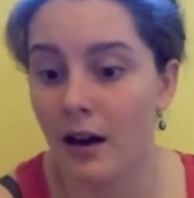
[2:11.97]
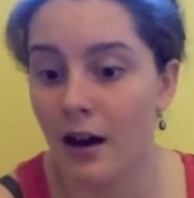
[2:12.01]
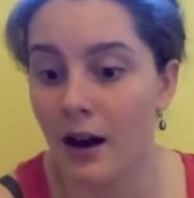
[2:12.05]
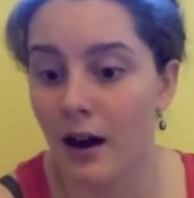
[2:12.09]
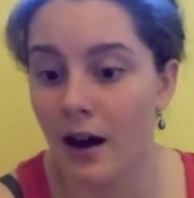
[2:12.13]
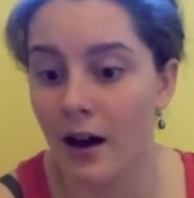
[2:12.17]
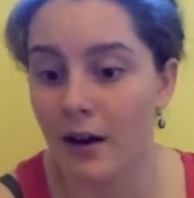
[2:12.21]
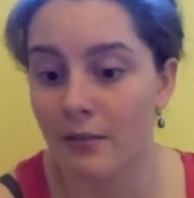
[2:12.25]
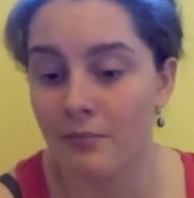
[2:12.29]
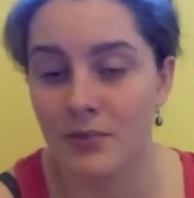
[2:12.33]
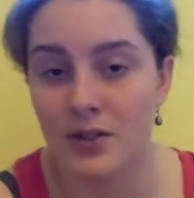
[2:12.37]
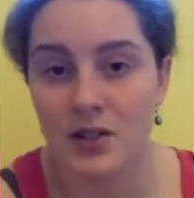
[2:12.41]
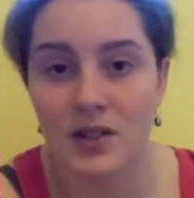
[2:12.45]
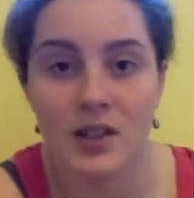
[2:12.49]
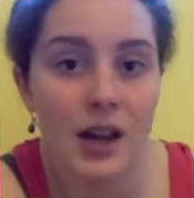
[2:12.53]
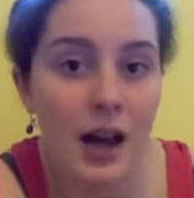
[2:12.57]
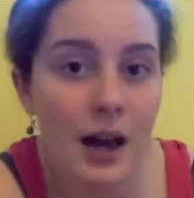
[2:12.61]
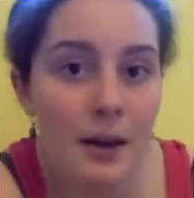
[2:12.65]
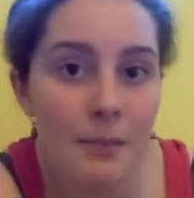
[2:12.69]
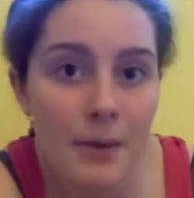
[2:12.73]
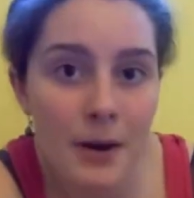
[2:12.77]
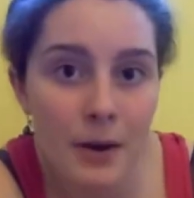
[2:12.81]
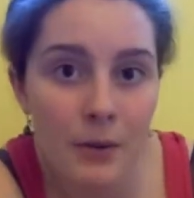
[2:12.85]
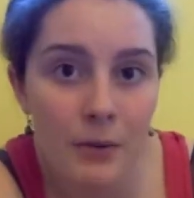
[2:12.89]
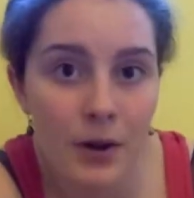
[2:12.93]
I'm
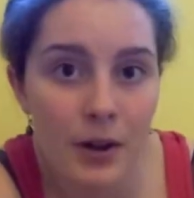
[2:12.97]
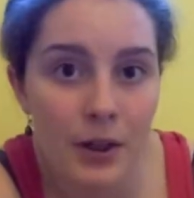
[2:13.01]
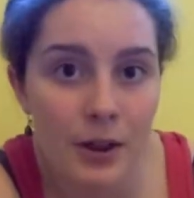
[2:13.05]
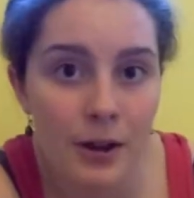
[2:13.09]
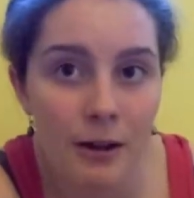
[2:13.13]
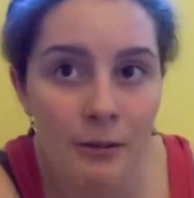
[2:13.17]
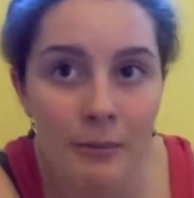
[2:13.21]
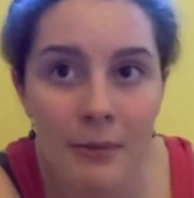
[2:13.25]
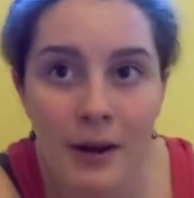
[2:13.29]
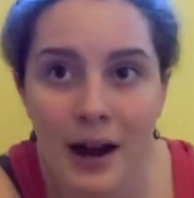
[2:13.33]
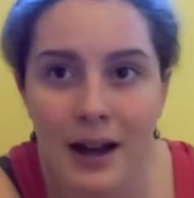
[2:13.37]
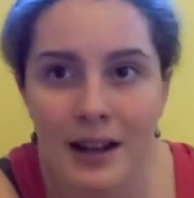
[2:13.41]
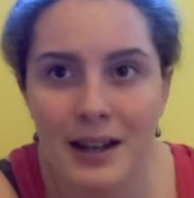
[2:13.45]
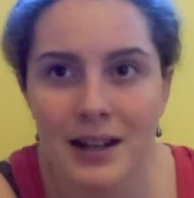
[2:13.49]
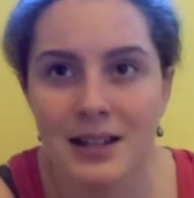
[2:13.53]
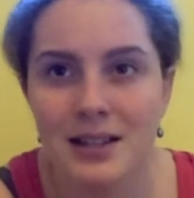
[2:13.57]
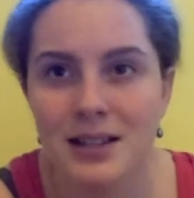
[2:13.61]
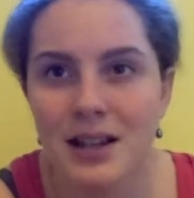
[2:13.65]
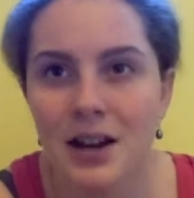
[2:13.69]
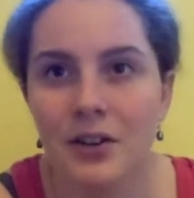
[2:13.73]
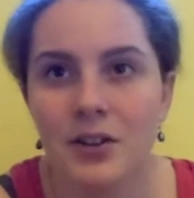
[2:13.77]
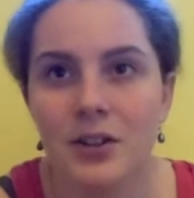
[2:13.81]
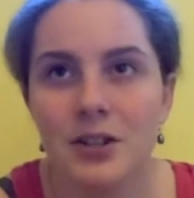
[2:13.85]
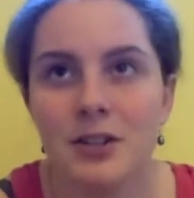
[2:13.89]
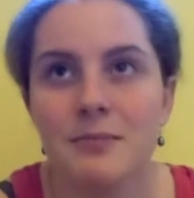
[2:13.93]
Skyping with him, and he
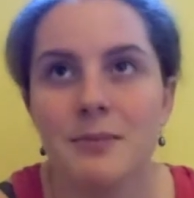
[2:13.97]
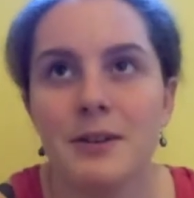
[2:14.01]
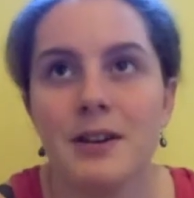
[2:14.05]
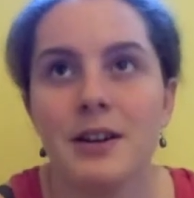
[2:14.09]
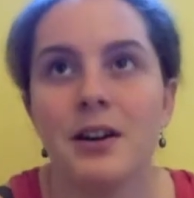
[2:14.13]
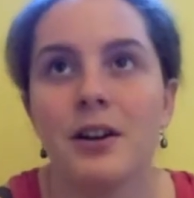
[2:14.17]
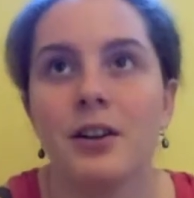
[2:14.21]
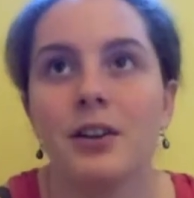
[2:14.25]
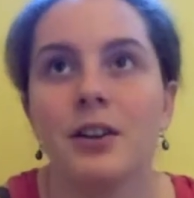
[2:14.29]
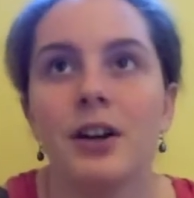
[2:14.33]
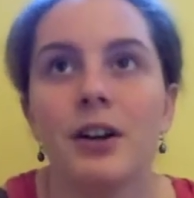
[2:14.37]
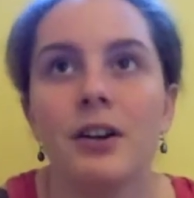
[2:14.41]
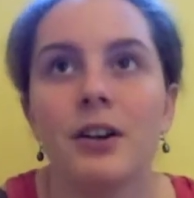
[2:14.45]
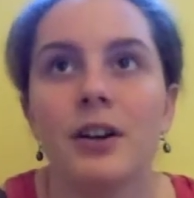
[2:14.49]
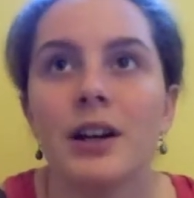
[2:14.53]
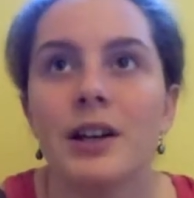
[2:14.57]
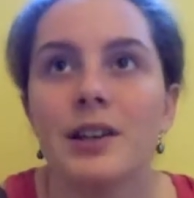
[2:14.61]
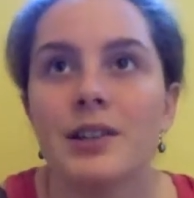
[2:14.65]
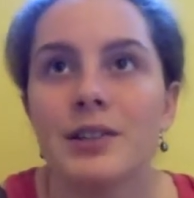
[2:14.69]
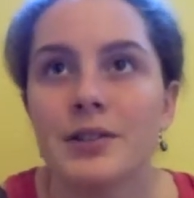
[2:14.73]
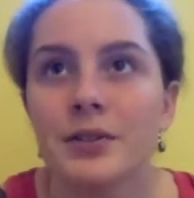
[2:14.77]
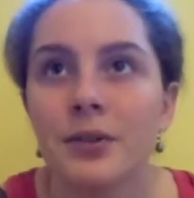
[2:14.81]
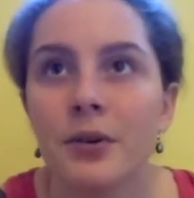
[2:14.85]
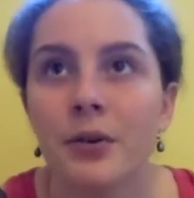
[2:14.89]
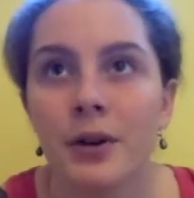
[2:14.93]
tells me
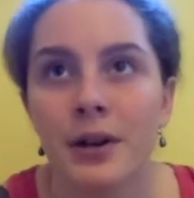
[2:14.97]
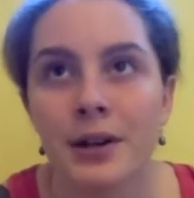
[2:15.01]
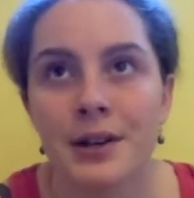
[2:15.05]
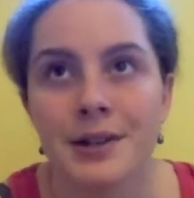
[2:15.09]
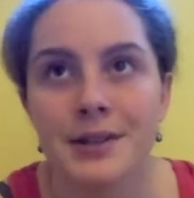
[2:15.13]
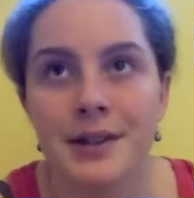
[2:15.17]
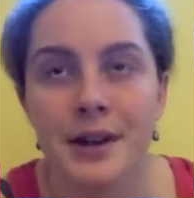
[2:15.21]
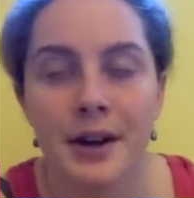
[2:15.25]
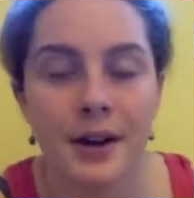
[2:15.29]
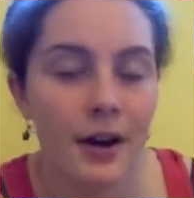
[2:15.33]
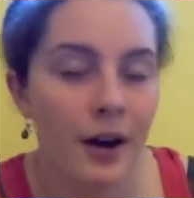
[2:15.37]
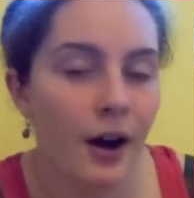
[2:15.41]
hilarious stories.